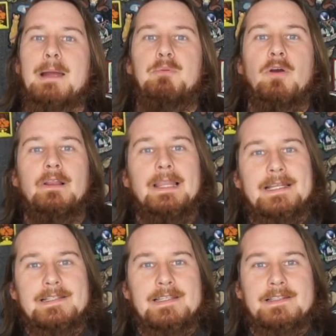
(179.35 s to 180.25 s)
I brought
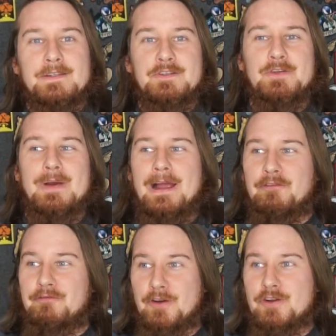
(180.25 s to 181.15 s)
Alexis to
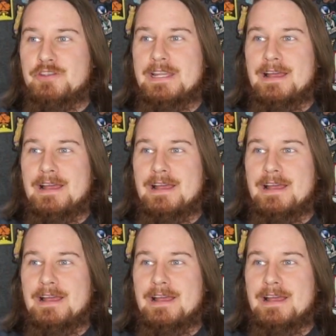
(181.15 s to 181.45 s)
our first